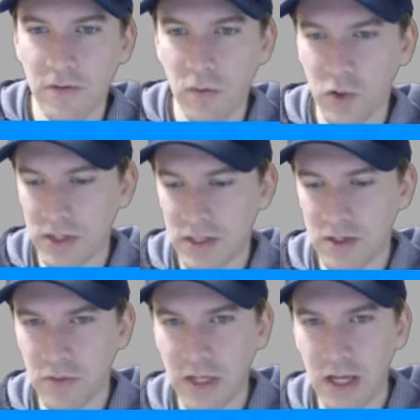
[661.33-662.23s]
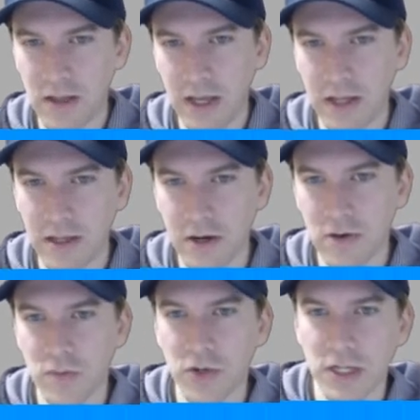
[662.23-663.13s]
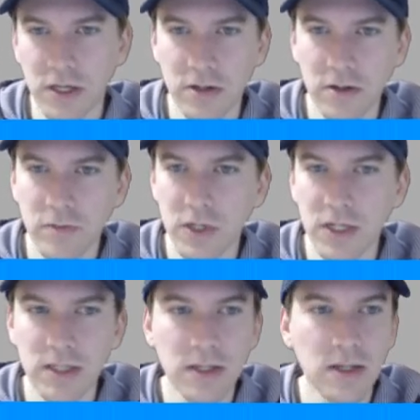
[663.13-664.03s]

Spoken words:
point to duplicating that layer in particular, but